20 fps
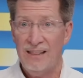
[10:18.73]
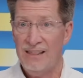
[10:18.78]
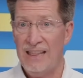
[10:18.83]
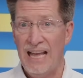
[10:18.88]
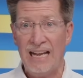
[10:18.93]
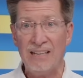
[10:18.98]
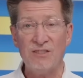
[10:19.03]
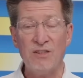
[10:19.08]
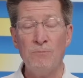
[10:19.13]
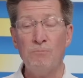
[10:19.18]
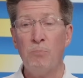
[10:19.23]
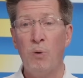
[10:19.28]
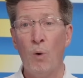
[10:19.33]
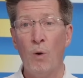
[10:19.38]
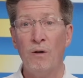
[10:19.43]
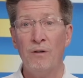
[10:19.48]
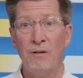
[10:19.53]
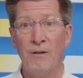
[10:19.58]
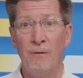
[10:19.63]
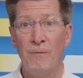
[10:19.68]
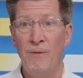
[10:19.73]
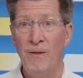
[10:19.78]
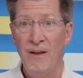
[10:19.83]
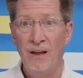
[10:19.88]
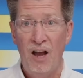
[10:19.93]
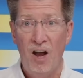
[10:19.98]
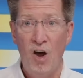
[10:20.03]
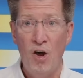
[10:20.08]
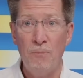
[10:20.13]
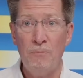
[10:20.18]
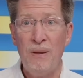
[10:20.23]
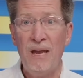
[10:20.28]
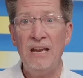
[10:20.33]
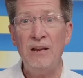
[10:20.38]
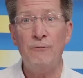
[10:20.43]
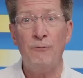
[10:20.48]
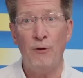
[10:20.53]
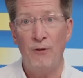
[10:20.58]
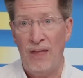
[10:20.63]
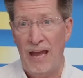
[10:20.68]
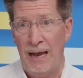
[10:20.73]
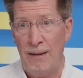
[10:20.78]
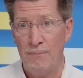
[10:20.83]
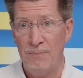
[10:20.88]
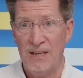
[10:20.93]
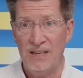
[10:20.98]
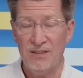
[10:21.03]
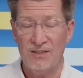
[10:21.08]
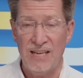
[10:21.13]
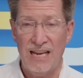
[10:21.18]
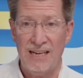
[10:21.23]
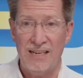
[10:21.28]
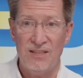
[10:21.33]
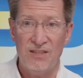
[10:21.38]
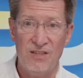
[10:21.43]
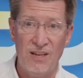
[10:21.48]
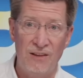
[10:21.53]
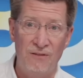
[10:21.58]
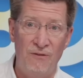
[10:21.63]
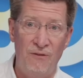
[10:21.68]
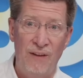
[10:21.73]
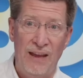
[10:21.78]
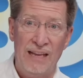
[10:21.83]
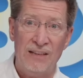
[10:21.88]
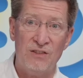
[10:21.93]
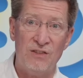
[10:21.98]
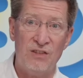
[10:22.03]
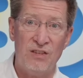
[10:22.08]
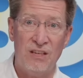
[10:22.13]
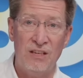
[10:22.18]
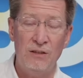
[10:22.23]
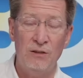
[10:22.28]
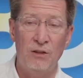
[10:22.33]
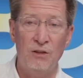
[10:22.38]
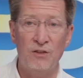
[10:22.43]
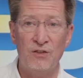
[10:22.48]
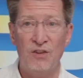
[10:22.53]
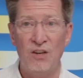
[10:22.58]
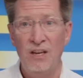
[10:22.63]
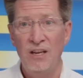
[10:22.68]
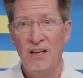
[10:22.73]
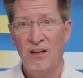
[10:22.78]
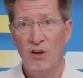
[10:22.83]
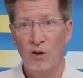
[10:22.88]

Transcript: That's important. I'll pay for that because that is advanced skills.